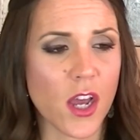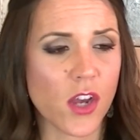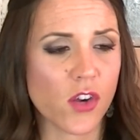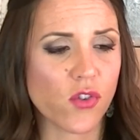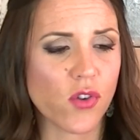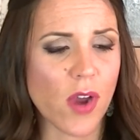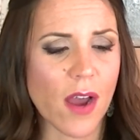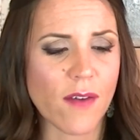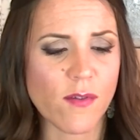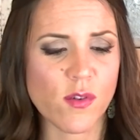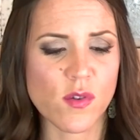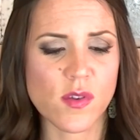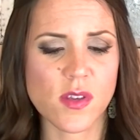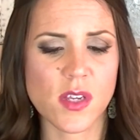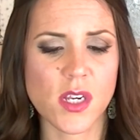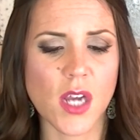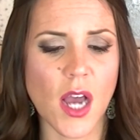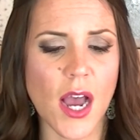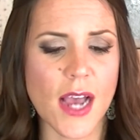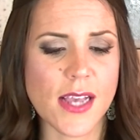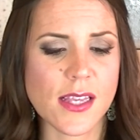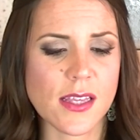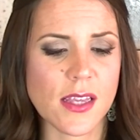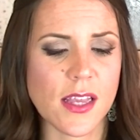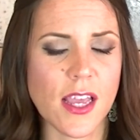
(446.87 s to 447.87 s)
Travels
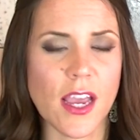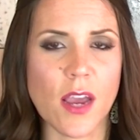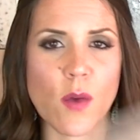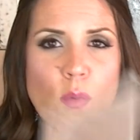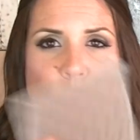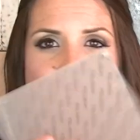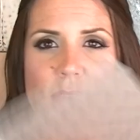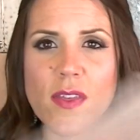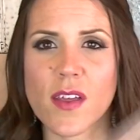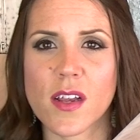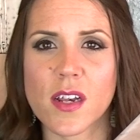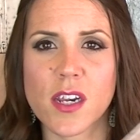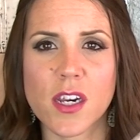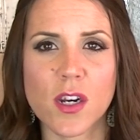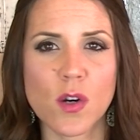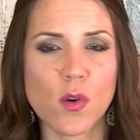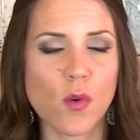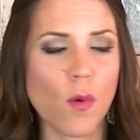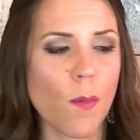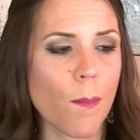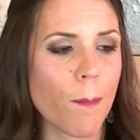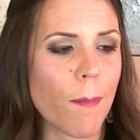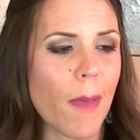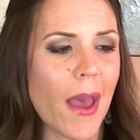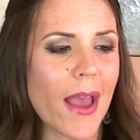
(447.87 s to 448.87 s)
nicely with the
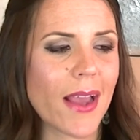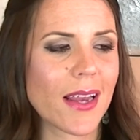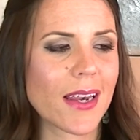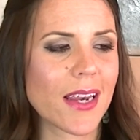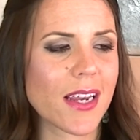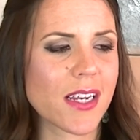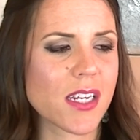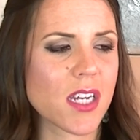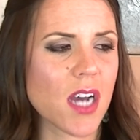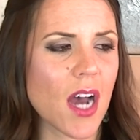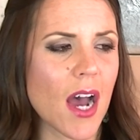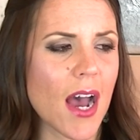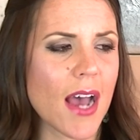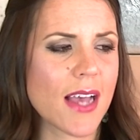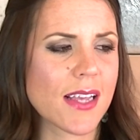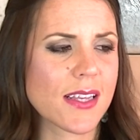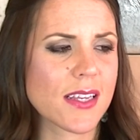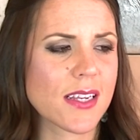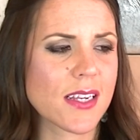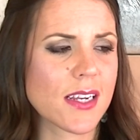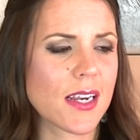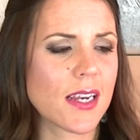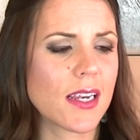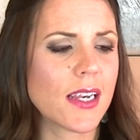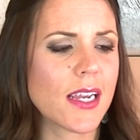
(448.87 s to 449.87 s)
little
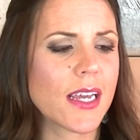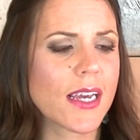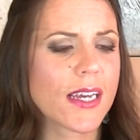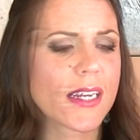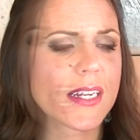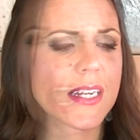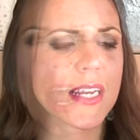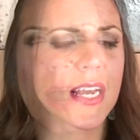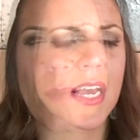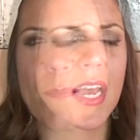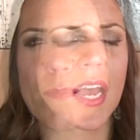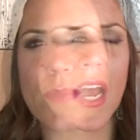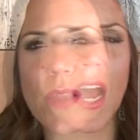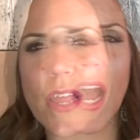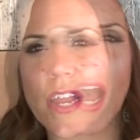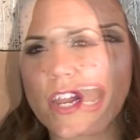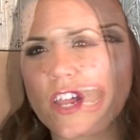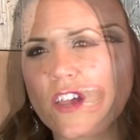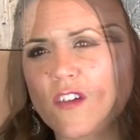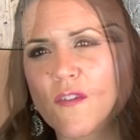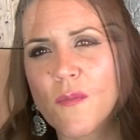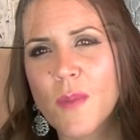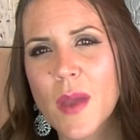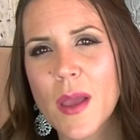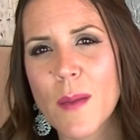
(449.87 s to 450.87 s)
magnetized lid.
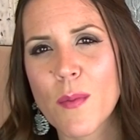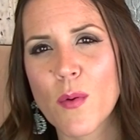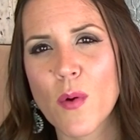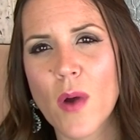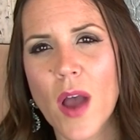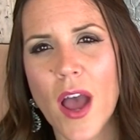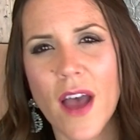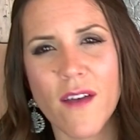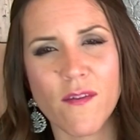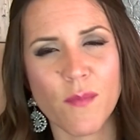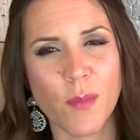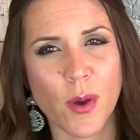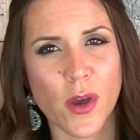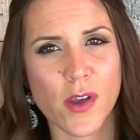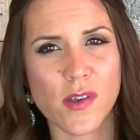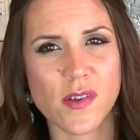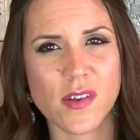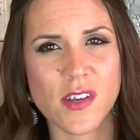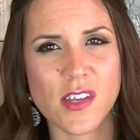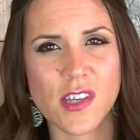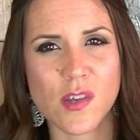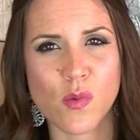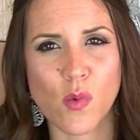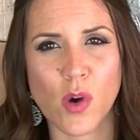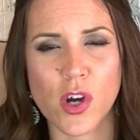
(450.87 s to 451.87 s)
Plenty of people have
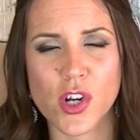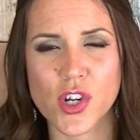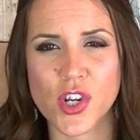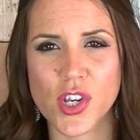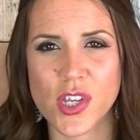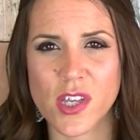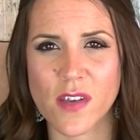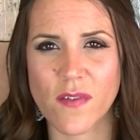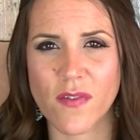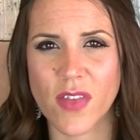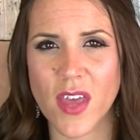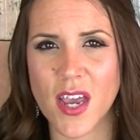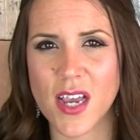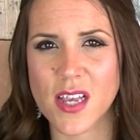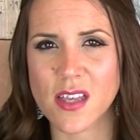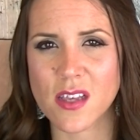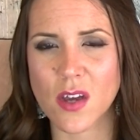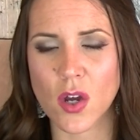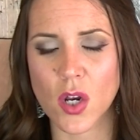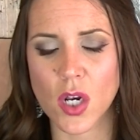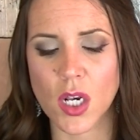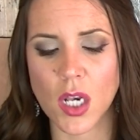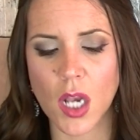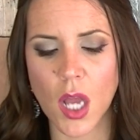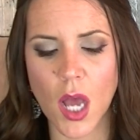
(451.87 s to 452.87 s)
posted swatches of these
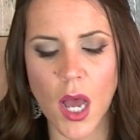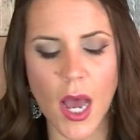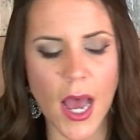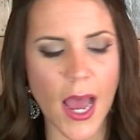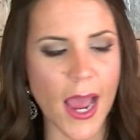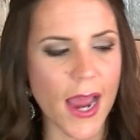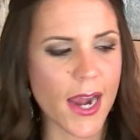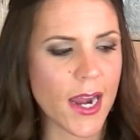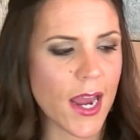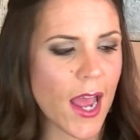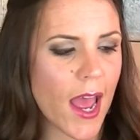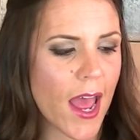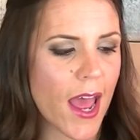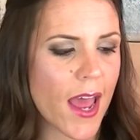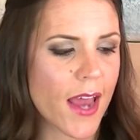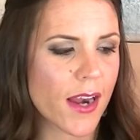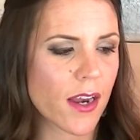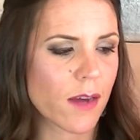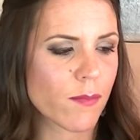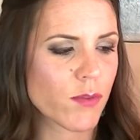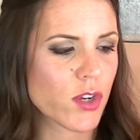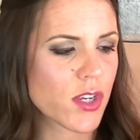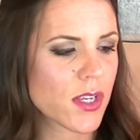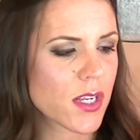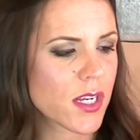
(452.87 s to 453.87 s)
online and
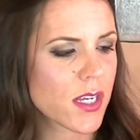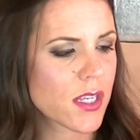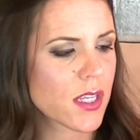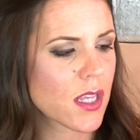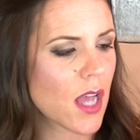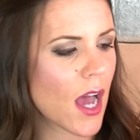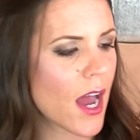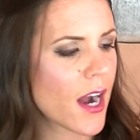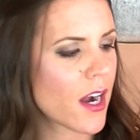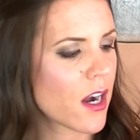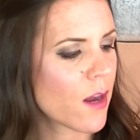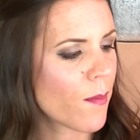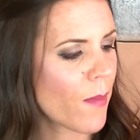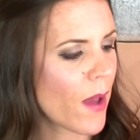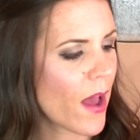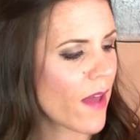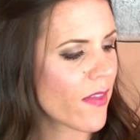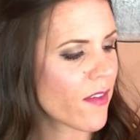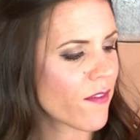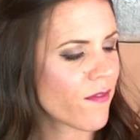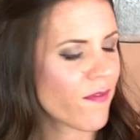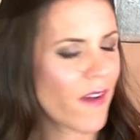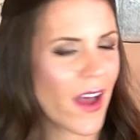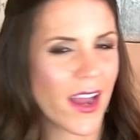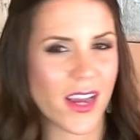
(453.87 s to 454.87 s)
I'm just excited about
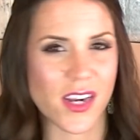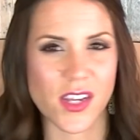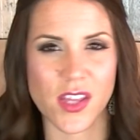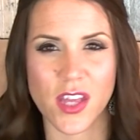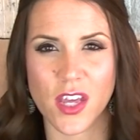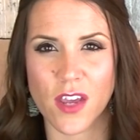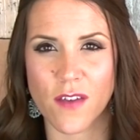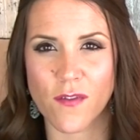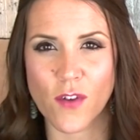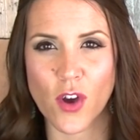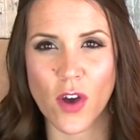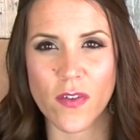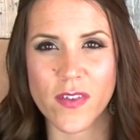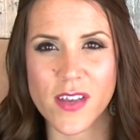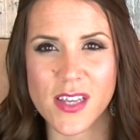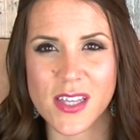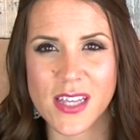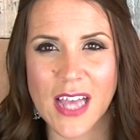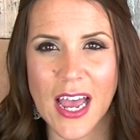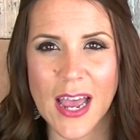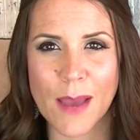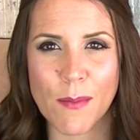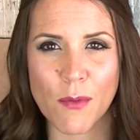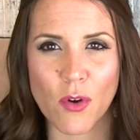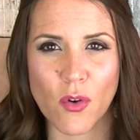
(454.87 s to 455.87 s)
the fact that you've got the
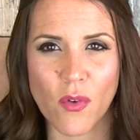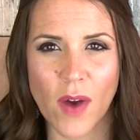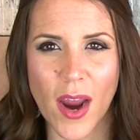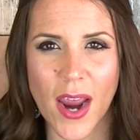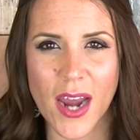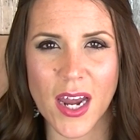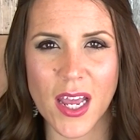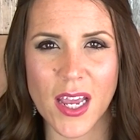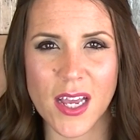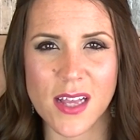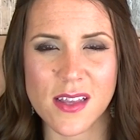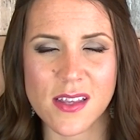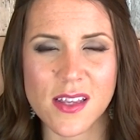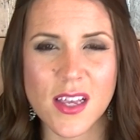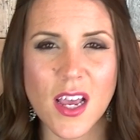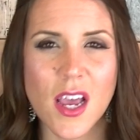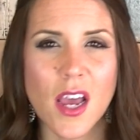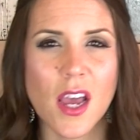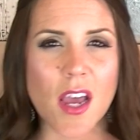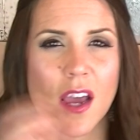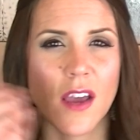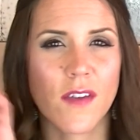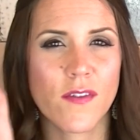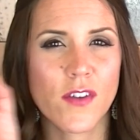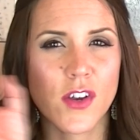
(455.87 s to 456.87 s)
same gradients.
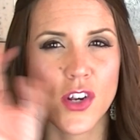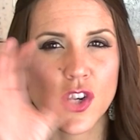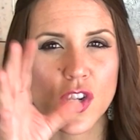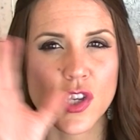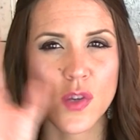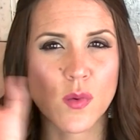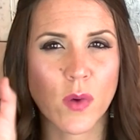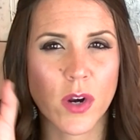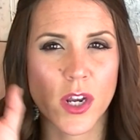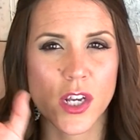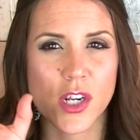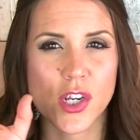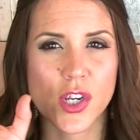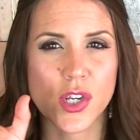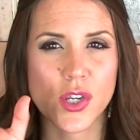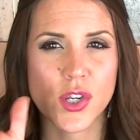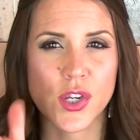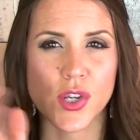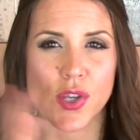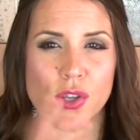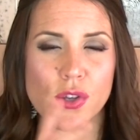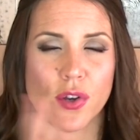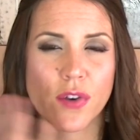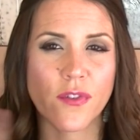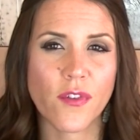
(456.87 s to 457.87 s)
If you're just wanting to
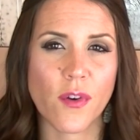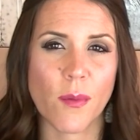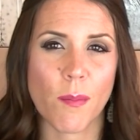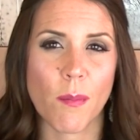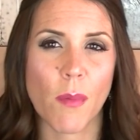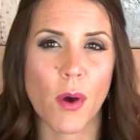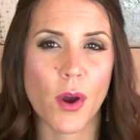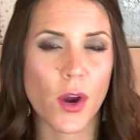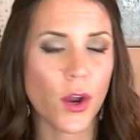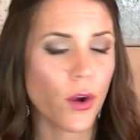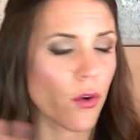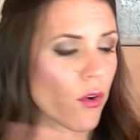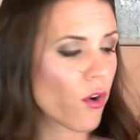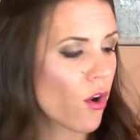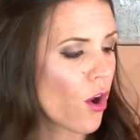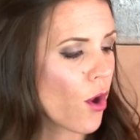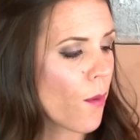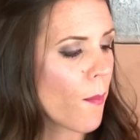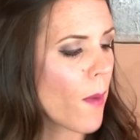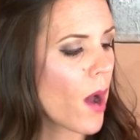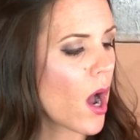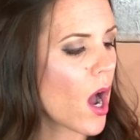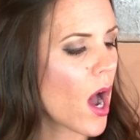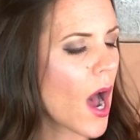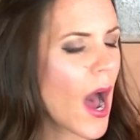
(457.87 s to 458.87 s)
do sort of a
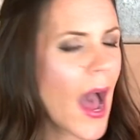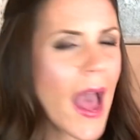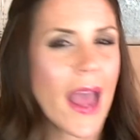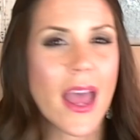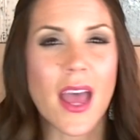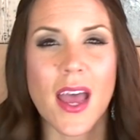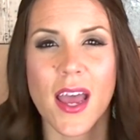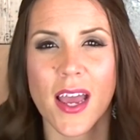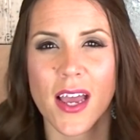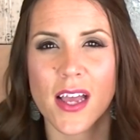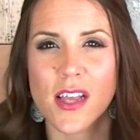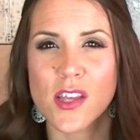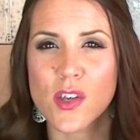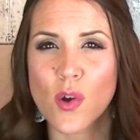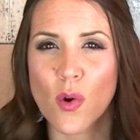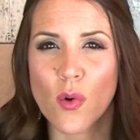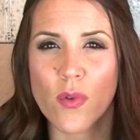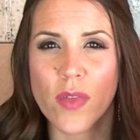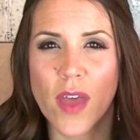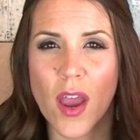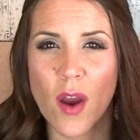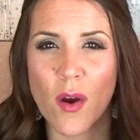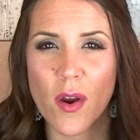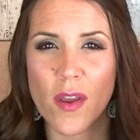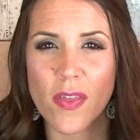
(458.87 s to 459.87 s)
monochrome eye, it's all
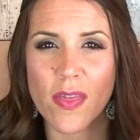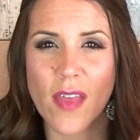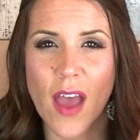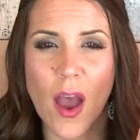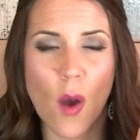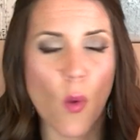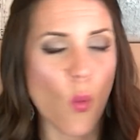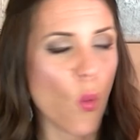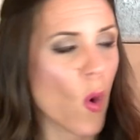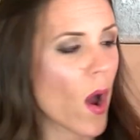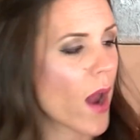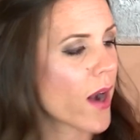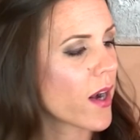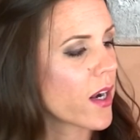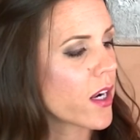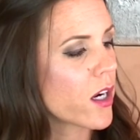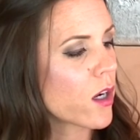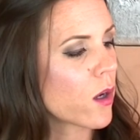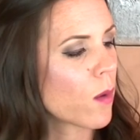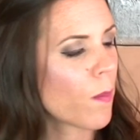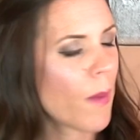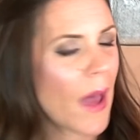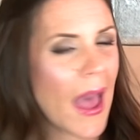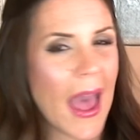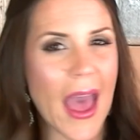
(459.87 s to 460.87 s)
there in that one
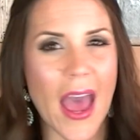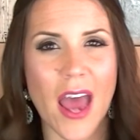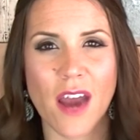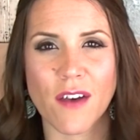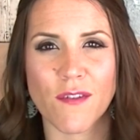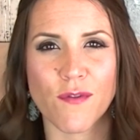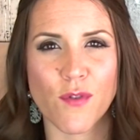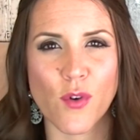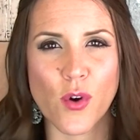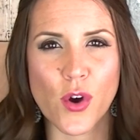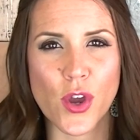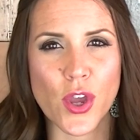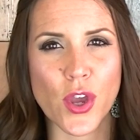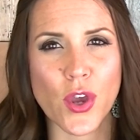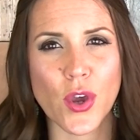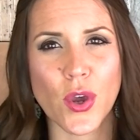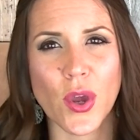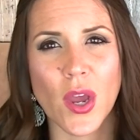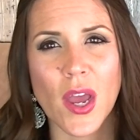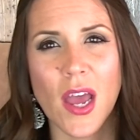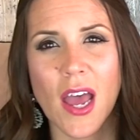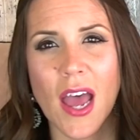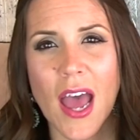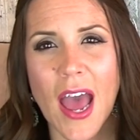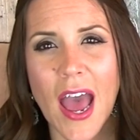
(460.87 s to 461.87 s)
little pan for you.
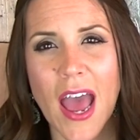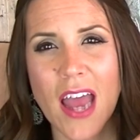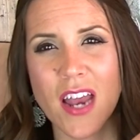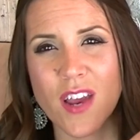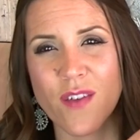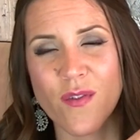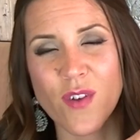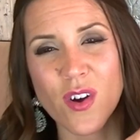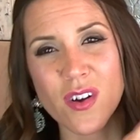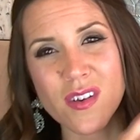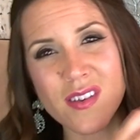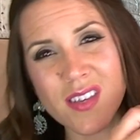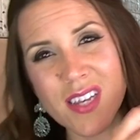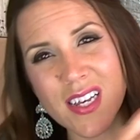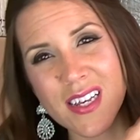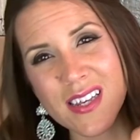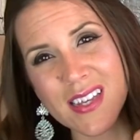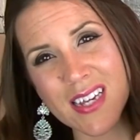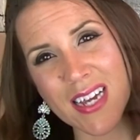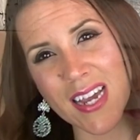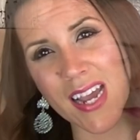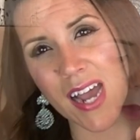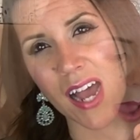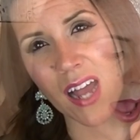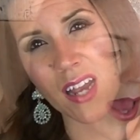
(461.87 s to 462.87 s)
And you've got
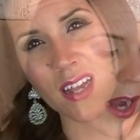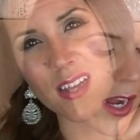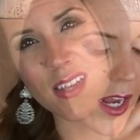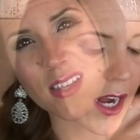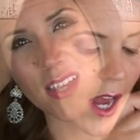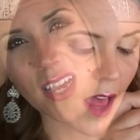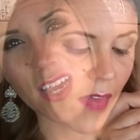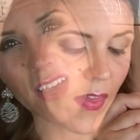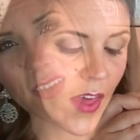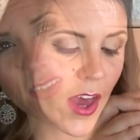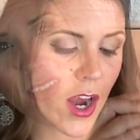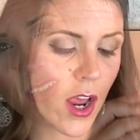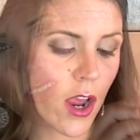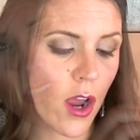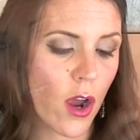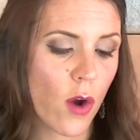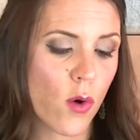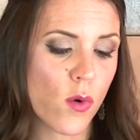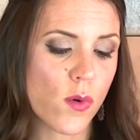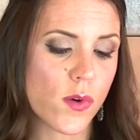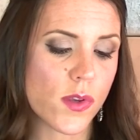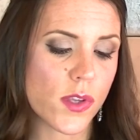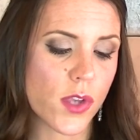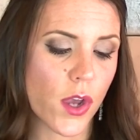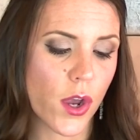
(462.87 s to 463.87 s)
60 colors and then I
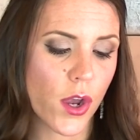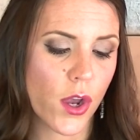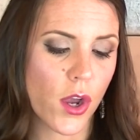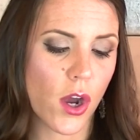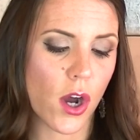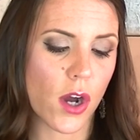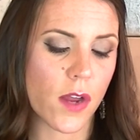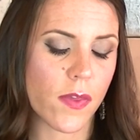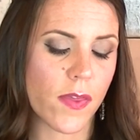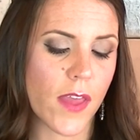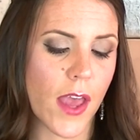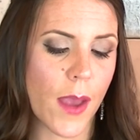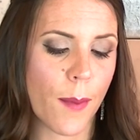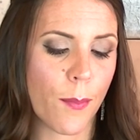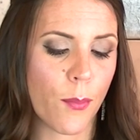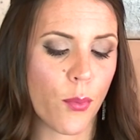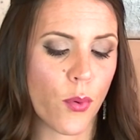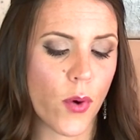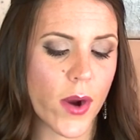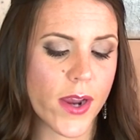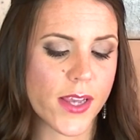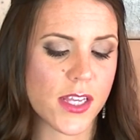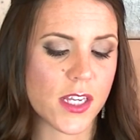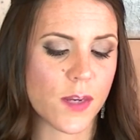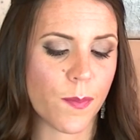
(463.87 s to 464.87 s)
also got their
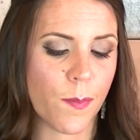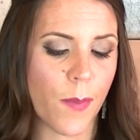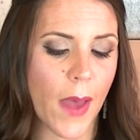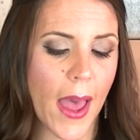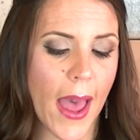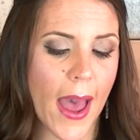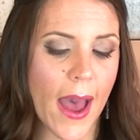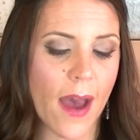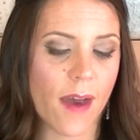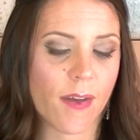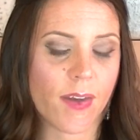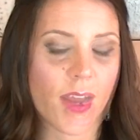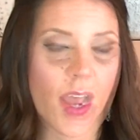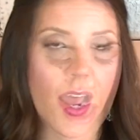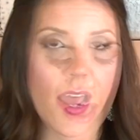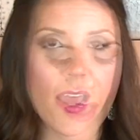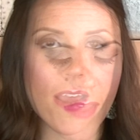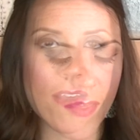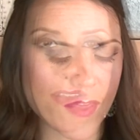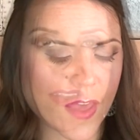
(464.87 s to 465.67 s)
pressed powder.